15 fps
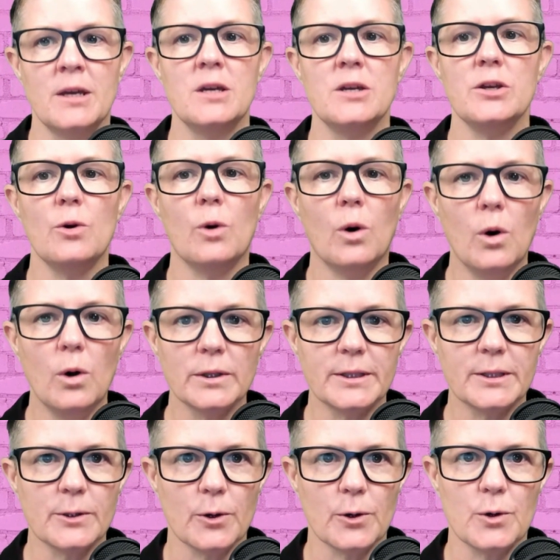You
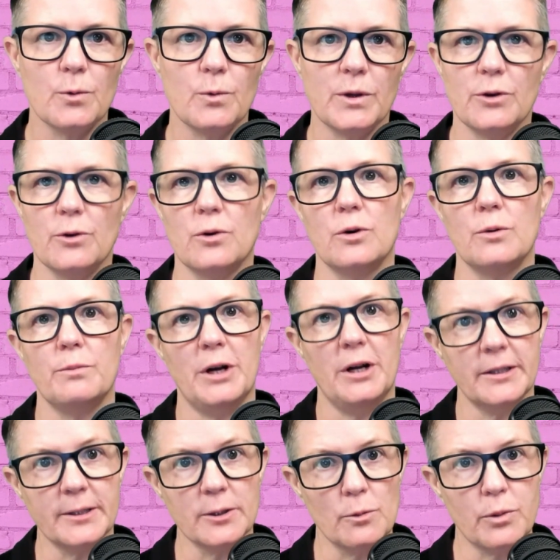also, with your
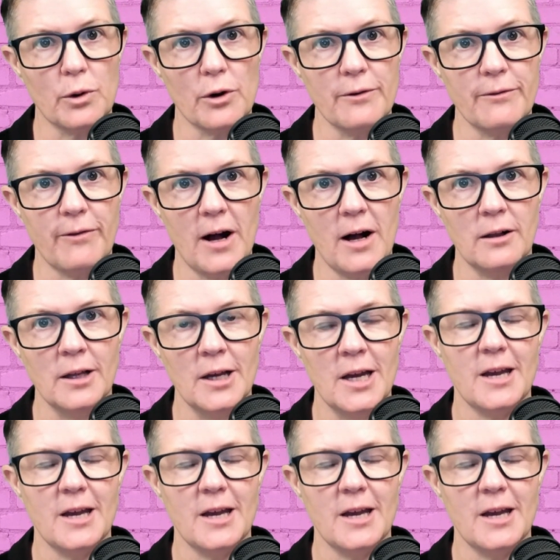personal profile,